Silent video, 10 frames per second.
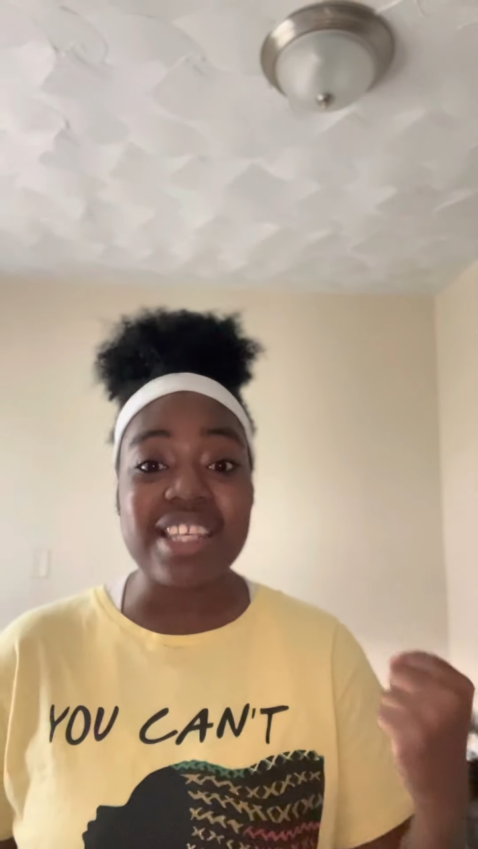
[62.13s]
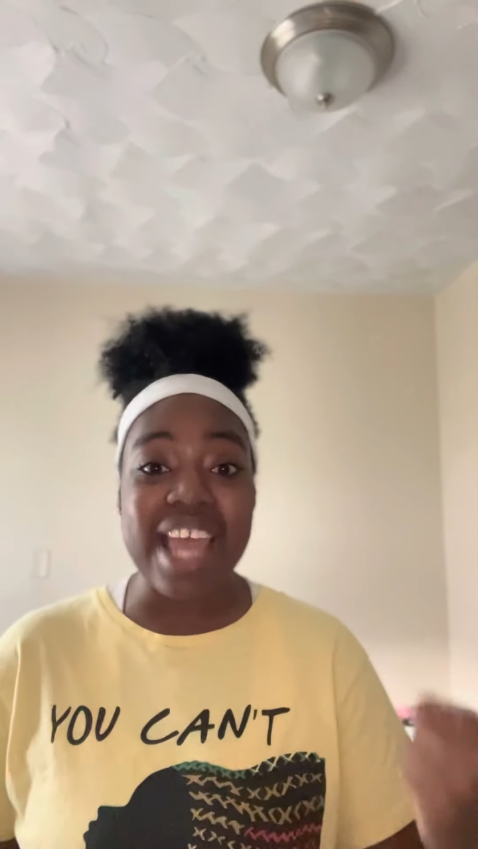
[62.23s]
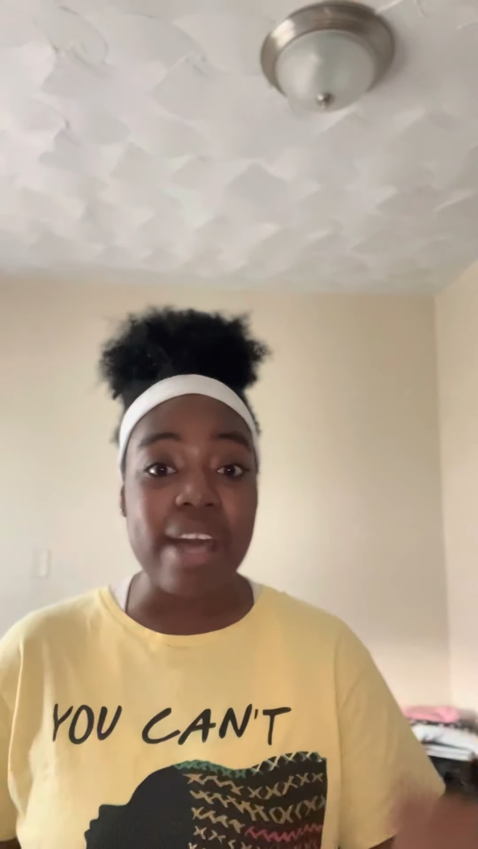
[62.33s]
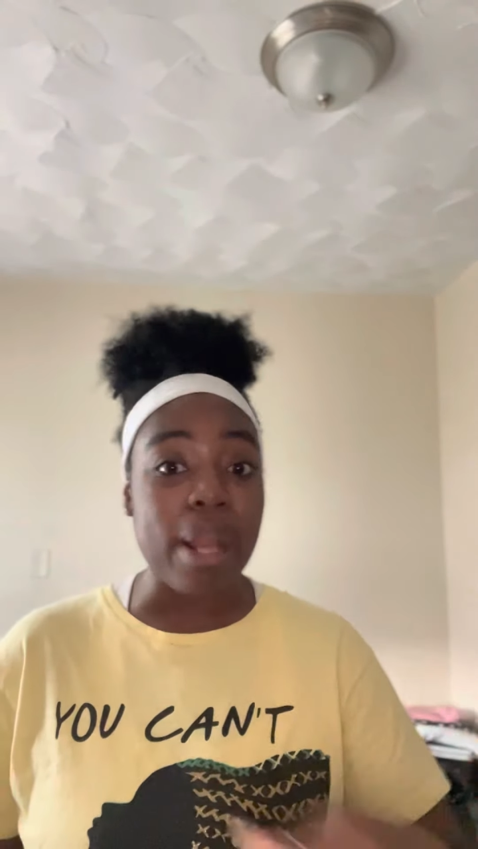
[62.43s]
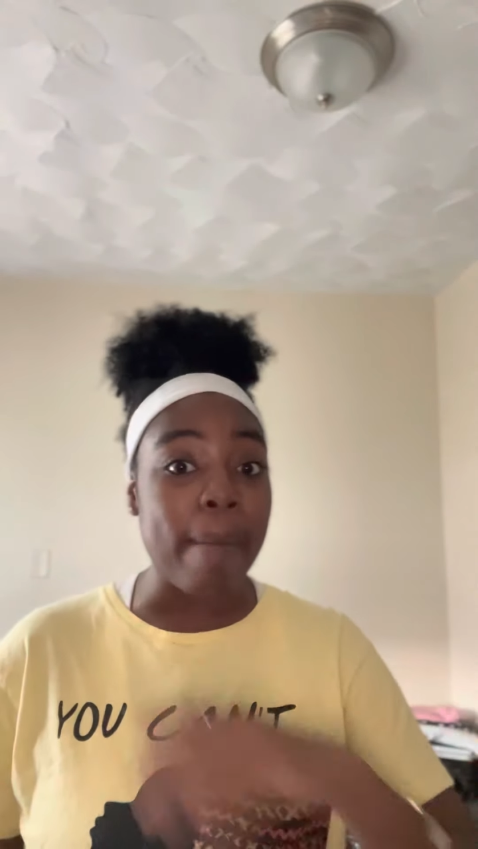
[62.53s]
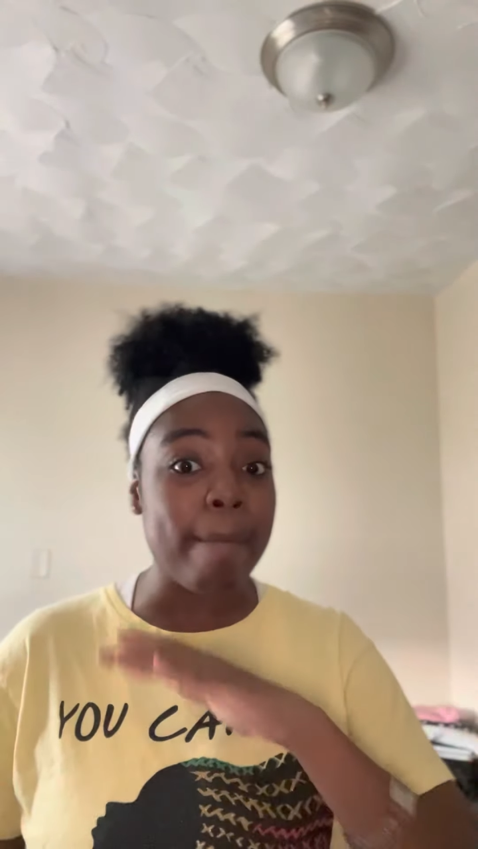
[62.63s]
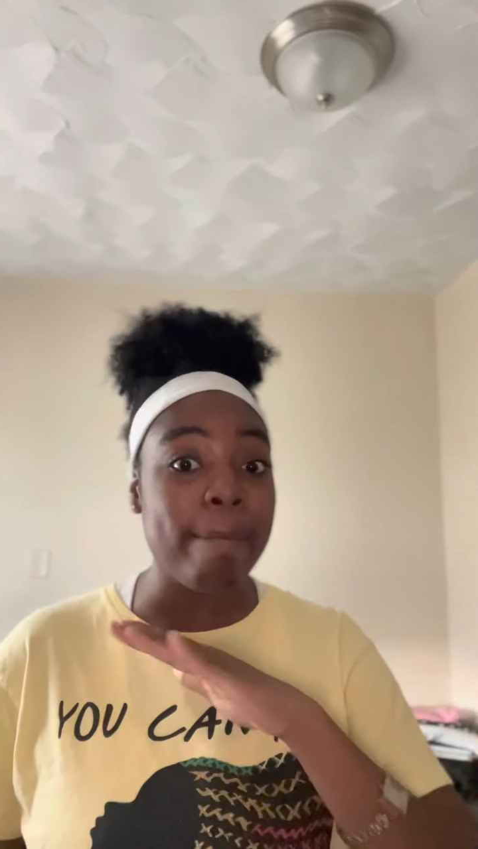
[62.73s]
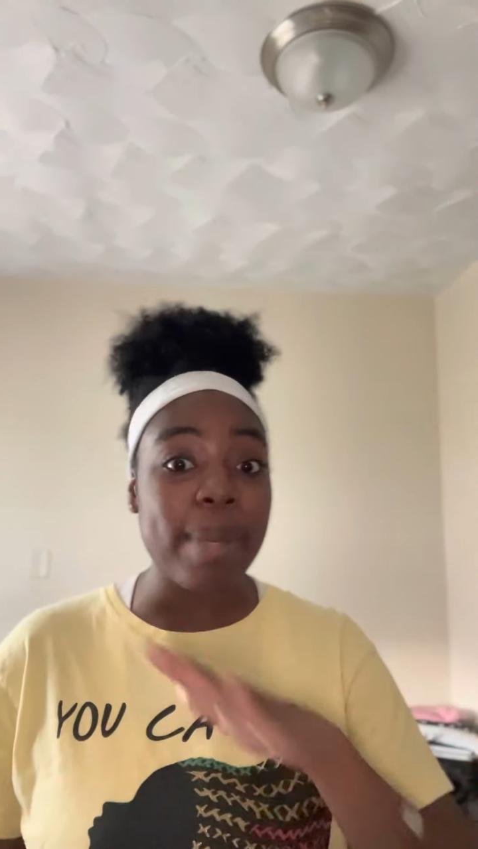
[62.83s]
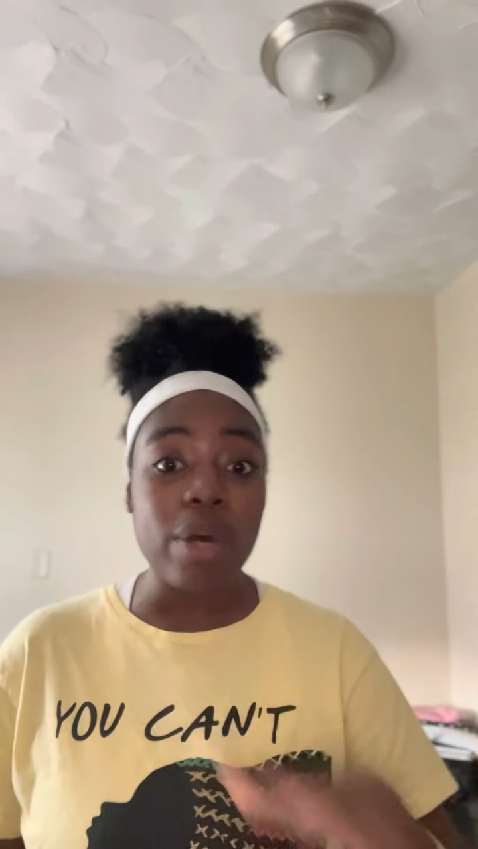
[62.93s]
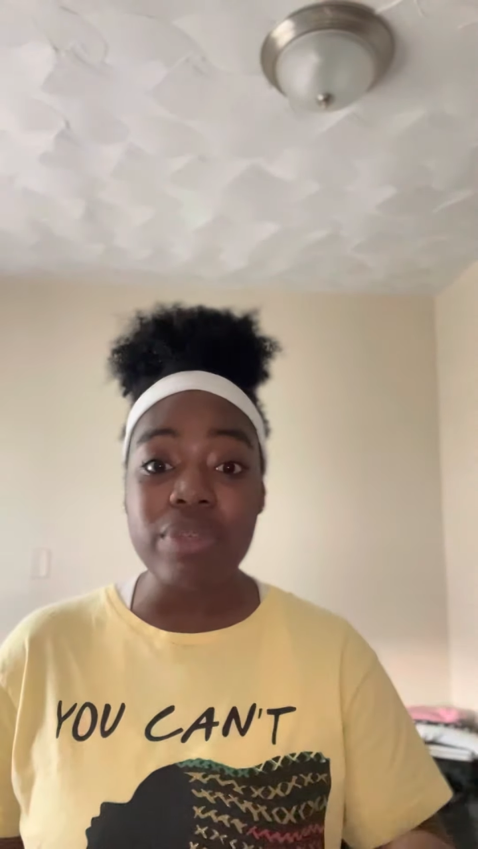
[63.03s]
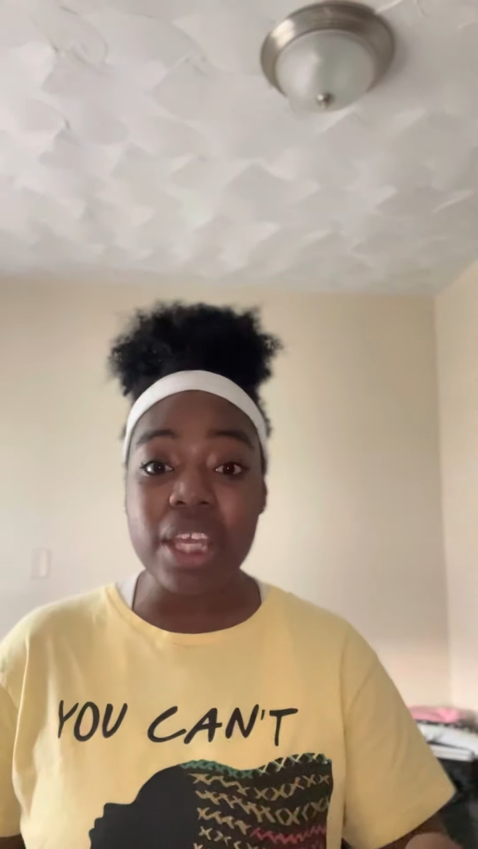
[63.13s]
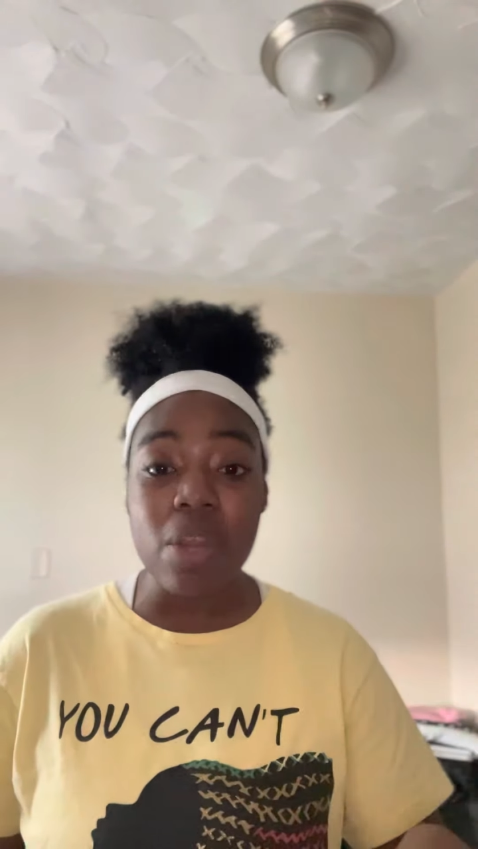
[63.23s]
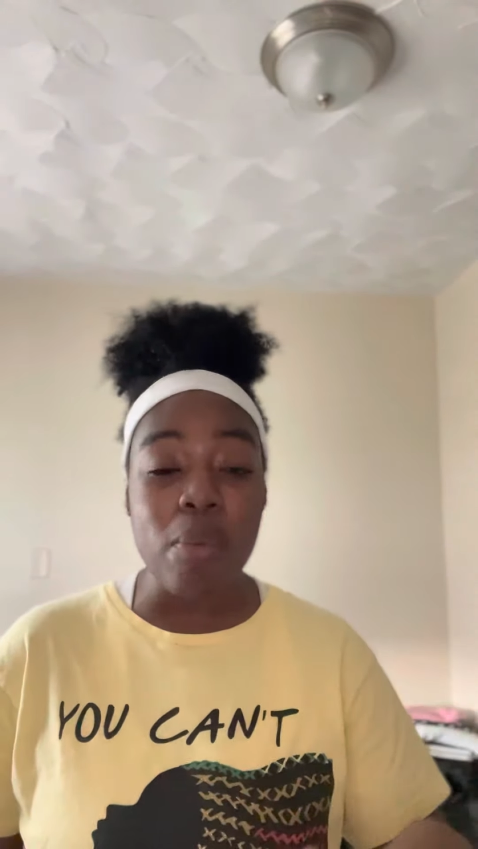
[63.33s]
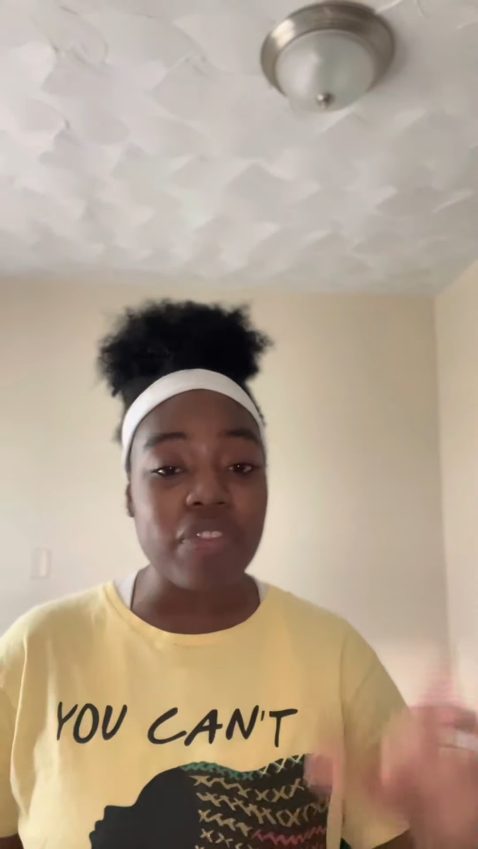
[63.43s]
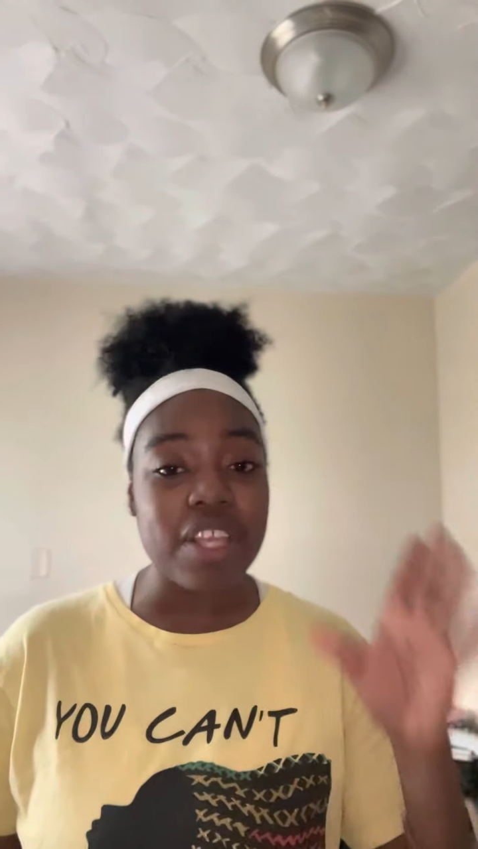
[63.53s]
down a
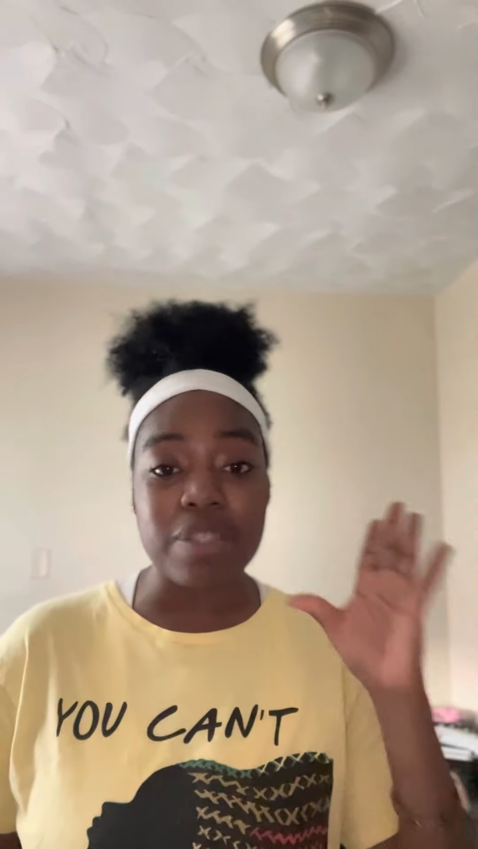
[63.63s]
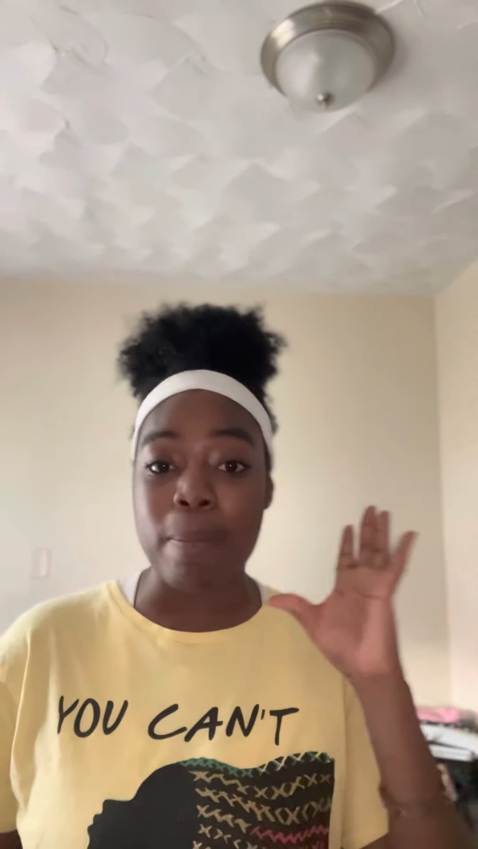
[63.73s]
building with his